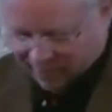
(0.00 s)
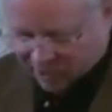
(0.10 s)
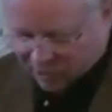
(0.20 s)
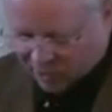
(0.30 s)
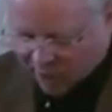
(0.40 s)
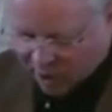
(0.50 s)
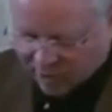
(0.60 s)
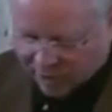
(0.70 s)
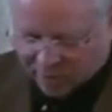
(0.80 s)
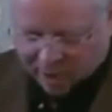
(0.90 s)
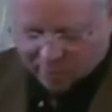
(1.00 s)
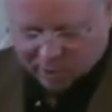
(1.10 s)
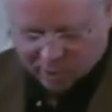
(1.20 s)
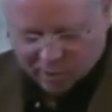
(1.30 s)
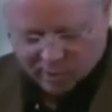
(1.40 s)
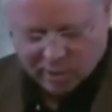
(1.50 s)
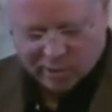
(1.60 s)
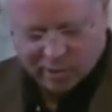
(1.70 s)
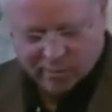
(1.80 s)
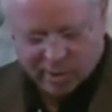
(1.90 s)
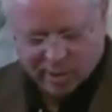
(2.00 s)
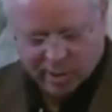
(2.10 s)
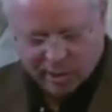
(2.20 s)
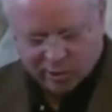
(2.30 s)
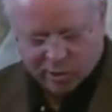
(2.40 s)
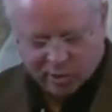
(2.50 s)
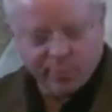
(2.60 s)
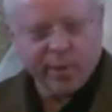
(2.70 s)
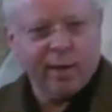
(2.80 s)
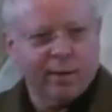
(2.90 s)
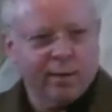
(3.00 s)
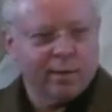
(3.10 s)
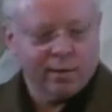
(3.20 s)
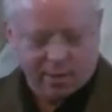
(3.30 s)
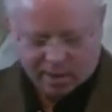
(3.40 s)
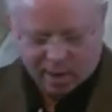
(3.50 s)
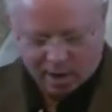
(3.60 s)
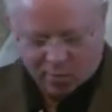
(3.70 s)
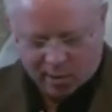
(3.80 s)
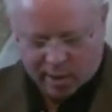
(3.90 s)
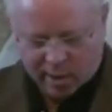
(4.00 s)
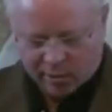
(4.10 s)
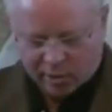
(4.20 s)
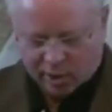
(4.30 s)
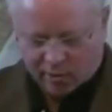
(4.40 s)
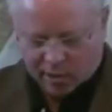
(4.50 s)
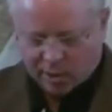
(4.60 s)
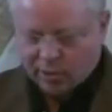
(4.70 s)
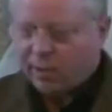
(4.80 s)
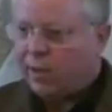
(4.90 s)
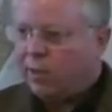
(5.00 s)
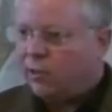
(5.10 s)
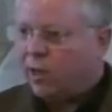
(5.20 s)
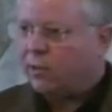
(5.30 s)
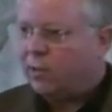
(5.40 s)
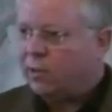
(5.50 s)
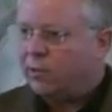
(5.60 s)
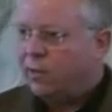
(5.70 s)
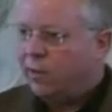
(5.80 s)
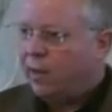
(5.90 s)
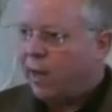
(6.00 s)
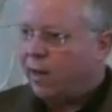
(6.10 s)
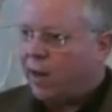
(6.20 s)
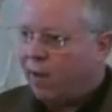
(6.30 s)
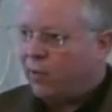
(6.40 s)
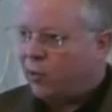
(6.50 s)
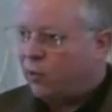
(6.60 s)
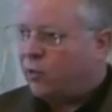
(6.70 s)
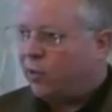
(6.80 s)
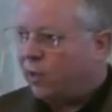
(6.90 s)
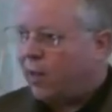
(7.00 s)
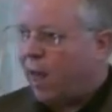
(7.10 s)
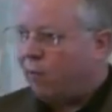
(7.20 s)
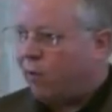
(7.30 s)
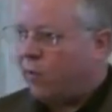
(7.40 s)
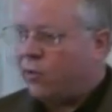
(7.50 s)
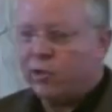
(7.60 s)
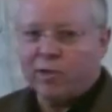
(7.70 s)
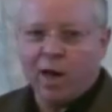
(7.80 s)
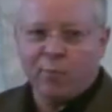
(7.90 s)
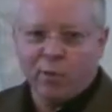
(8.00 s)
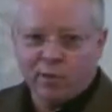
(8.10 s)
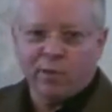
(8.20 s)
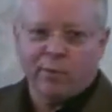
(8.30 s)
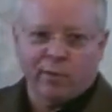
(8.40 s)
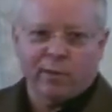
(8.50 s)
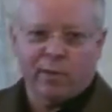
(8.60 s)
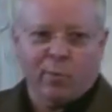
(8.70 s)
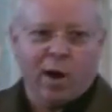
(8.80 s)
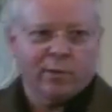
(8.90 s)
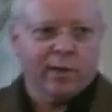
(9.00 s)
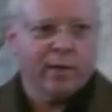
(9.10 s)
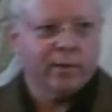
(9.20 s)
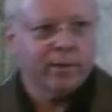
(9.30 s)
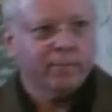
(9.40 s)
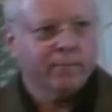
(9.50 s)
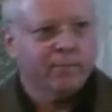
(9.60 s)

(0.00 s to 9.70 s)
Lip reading: surrounded by pluralism, interdependence, equity, generosity, justice, and evolution, the latter of which is not a principle, it's a process.